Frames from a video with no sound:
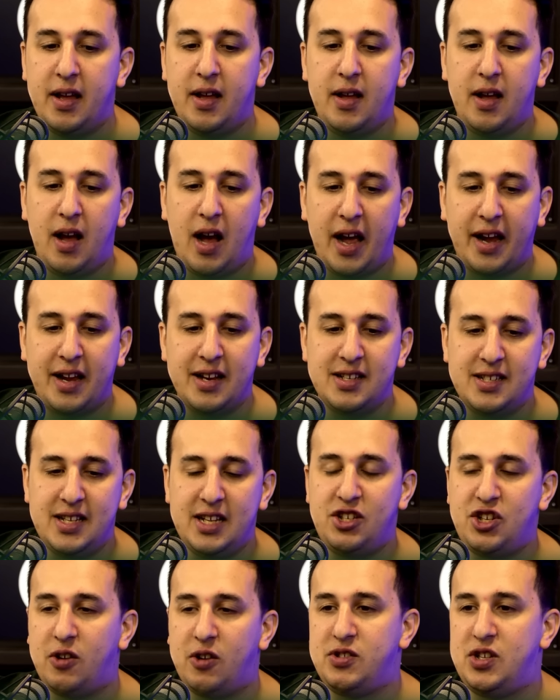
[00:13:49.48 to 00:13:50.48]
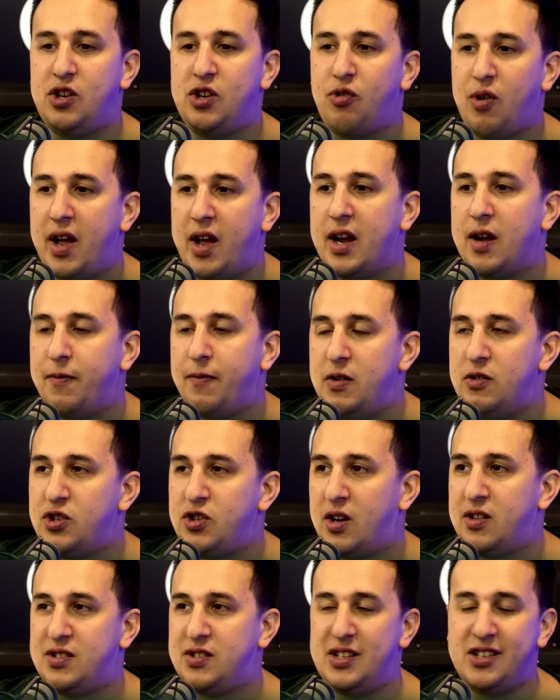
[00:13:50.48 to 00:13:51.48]
I can see Chelsea creating a few
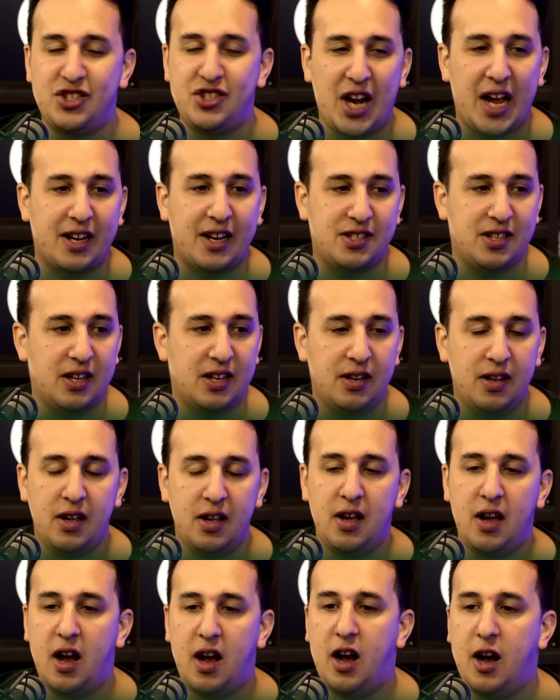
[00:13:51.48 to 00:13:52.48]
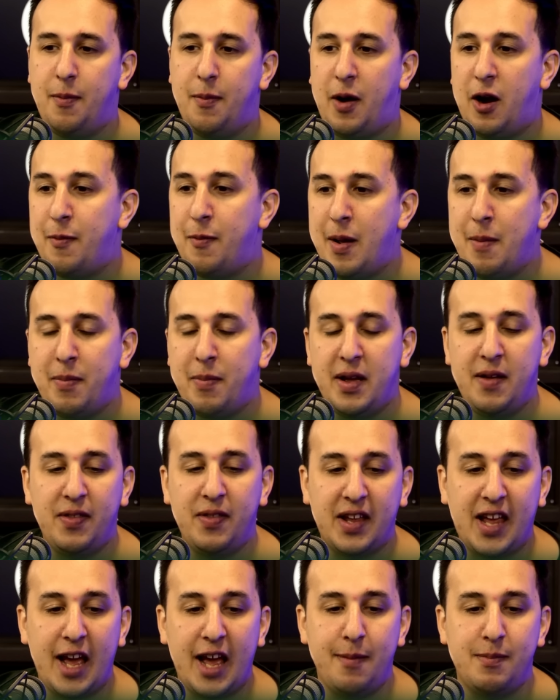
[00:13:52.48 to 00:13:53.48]
chances. And Jackson, I remember in
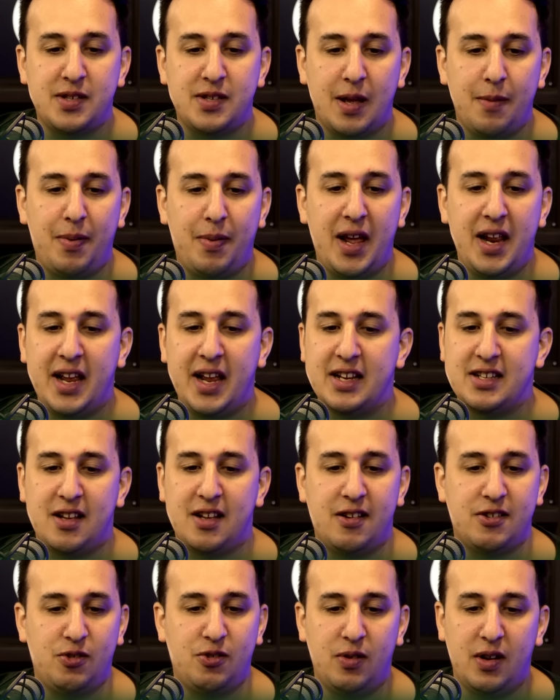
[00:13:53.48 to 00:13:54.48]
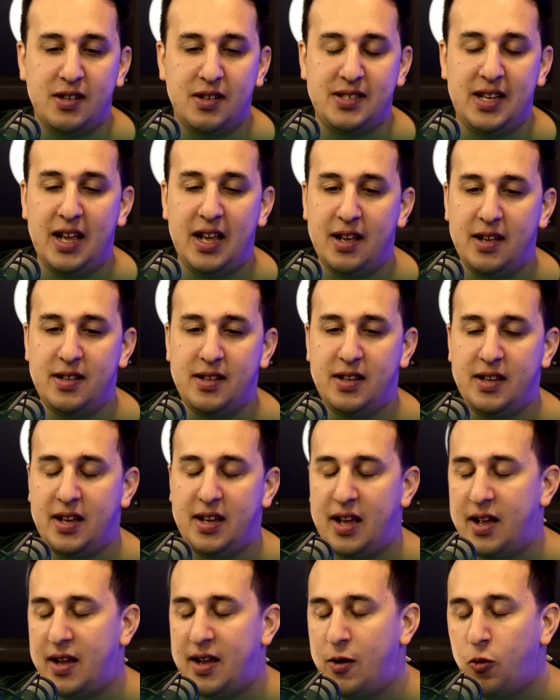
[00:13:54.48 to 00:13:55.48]
the games that played against Arsenal last year,
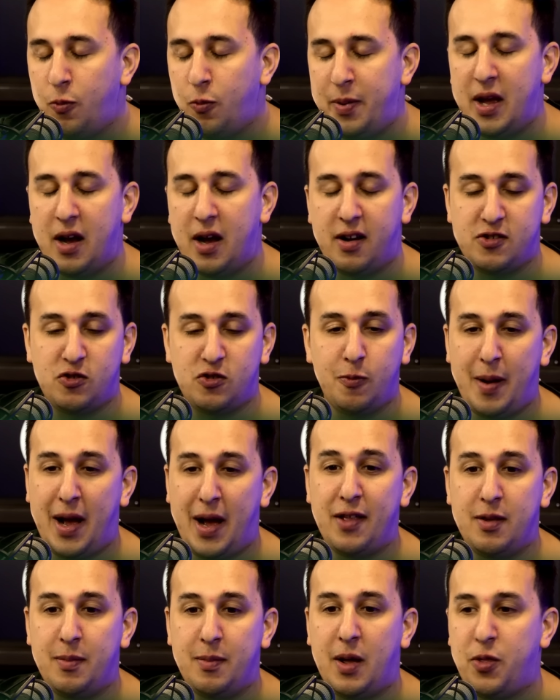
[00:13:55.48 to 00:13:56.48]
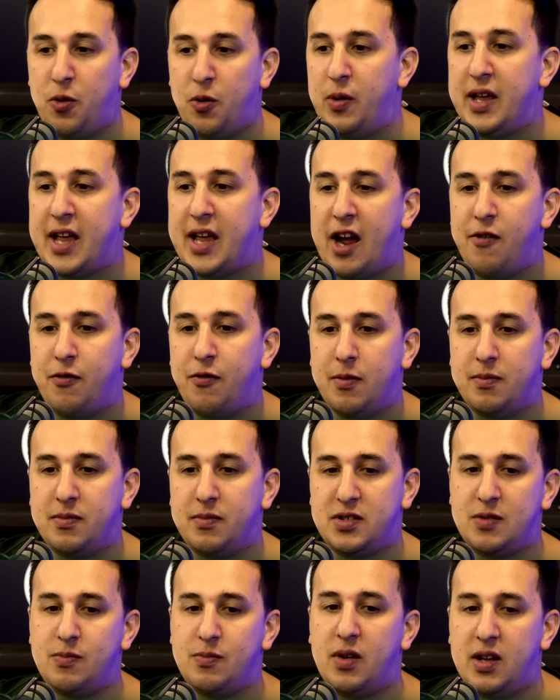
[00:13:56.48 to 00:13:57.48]
it will be Arsenal battered them. I thought he gave them
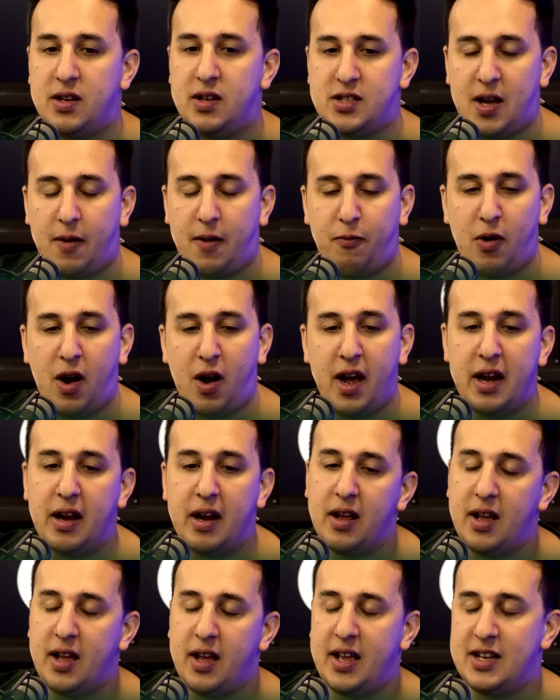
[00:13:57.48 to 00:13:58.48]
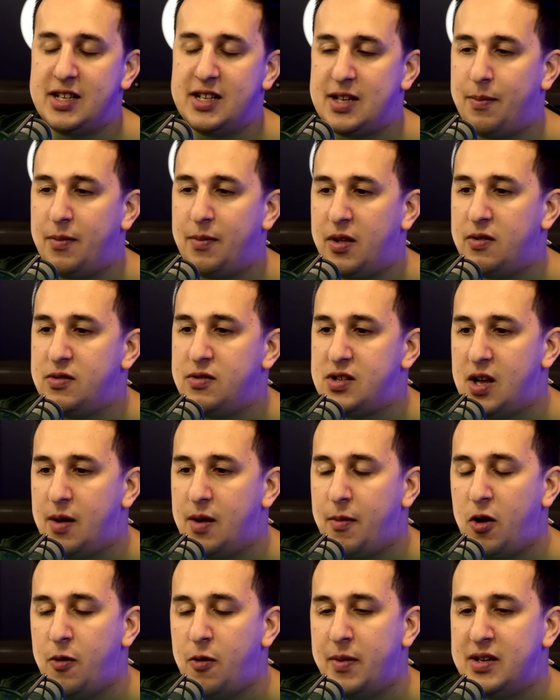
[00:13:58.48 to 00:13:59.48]
a tough ride in some of those
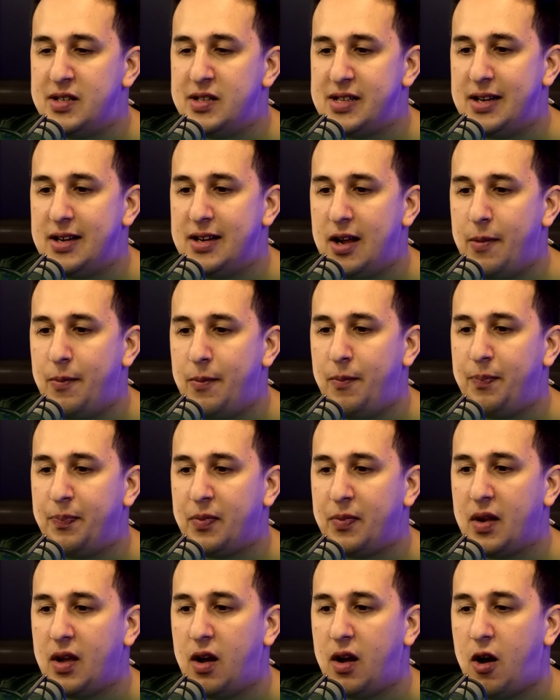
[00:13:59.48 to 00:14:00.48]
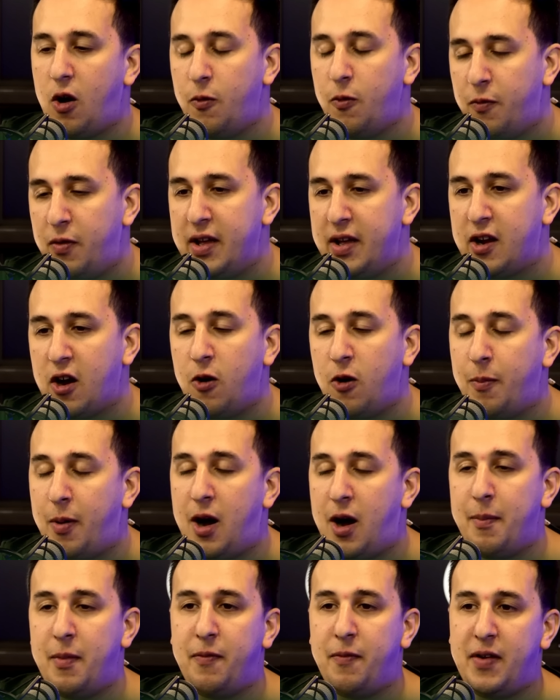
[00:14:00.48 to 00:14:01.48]
moments, and hopefully Cole
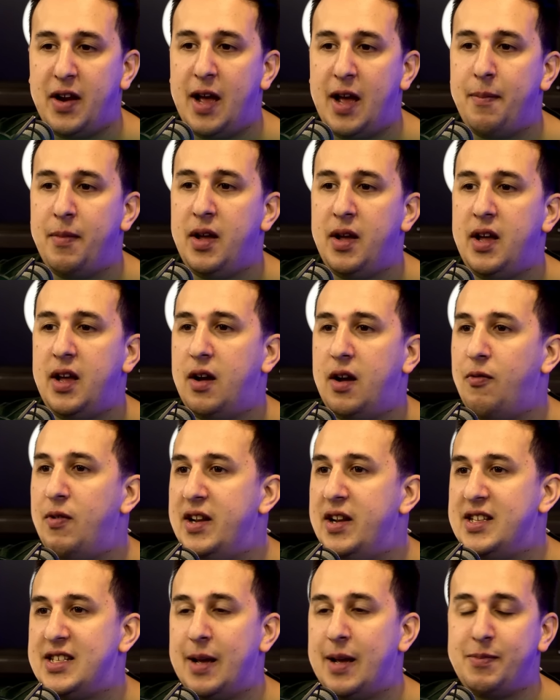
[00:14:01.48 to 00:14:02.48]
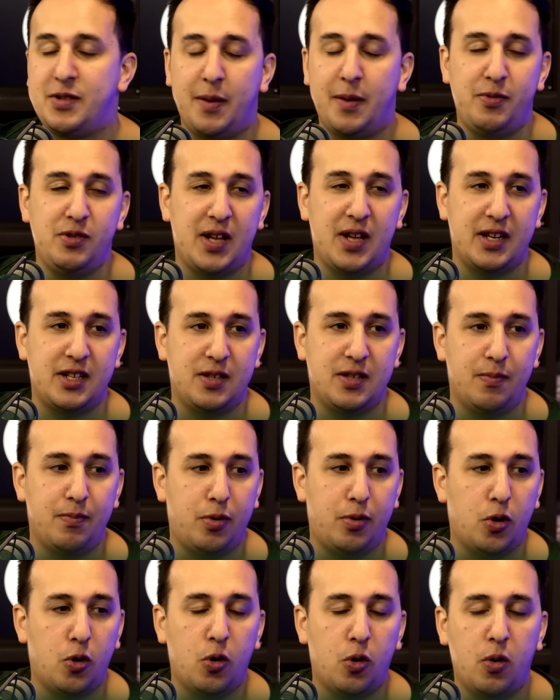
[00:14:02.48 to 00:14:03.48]
Palmer for them really steps up. He's had some
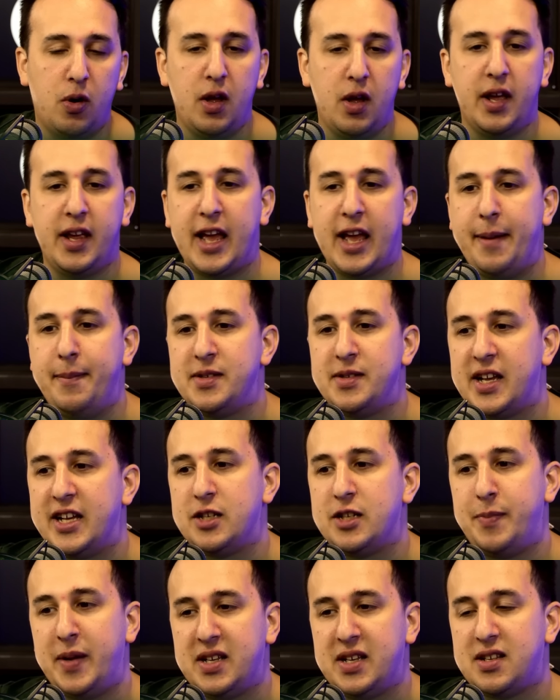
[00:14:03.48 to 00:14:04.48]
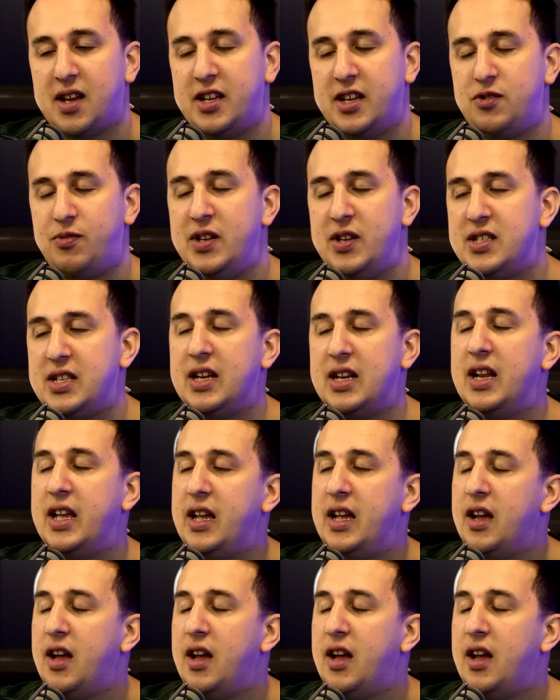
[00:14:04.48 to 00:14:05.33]
poor games against big sides recently.